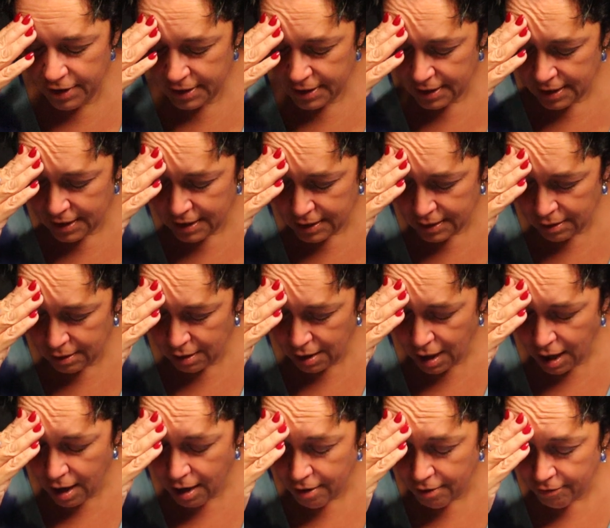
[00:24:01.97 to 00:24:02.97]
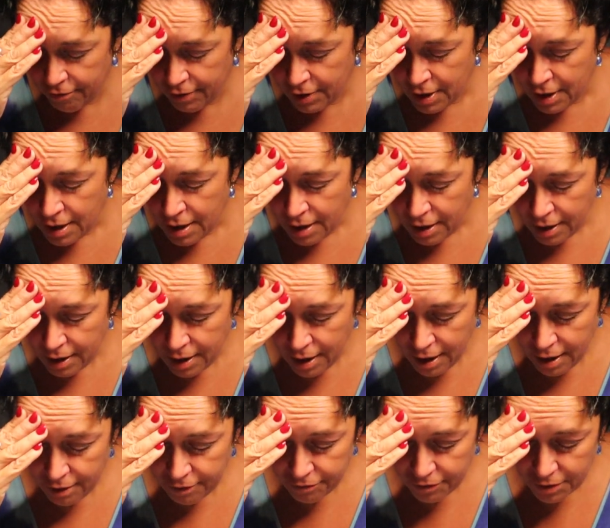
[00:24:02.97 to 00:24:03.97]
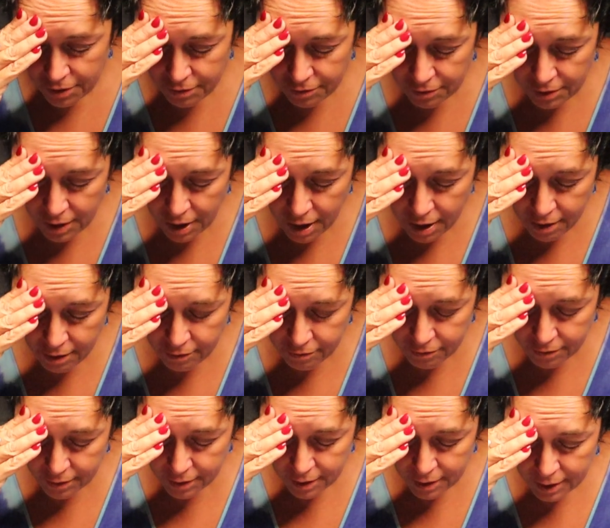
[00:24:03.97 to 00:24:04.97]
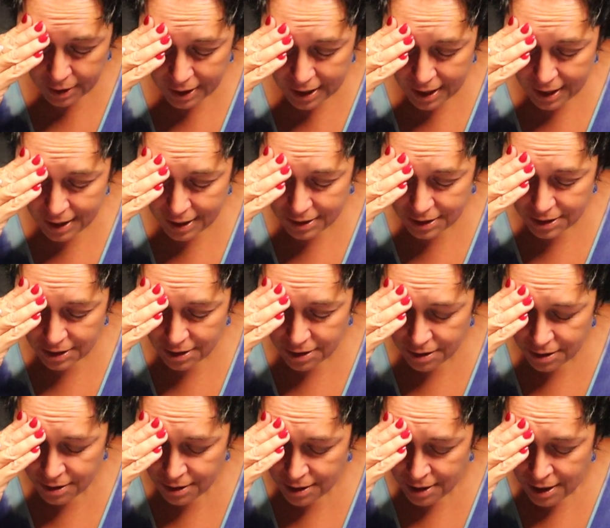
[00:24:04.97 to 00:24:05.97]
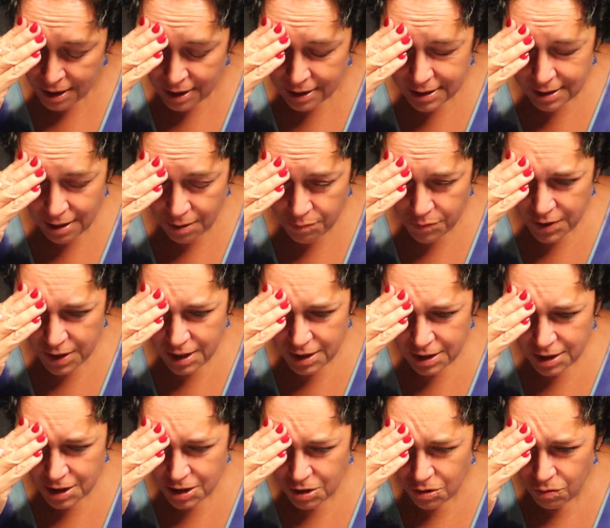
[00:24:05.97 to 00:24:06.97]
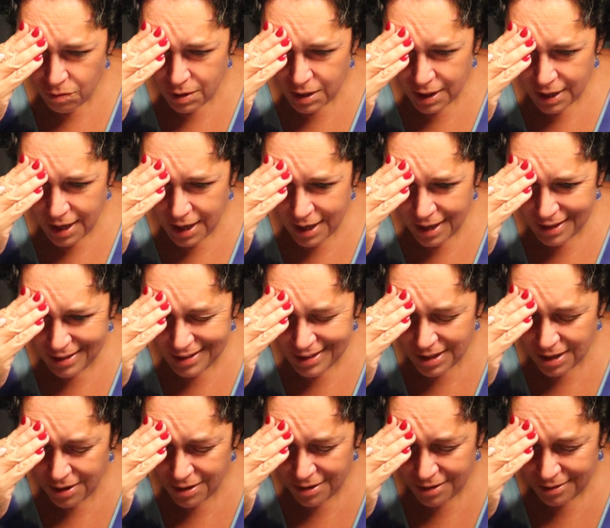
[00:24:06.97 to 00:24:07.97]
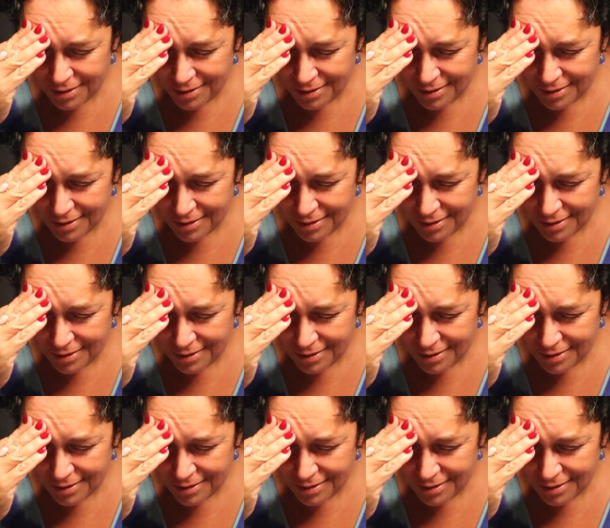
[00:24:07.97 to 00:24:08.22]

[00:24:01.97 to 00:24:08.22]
This is love, an offer of love. Cancer, something to do with a cancer.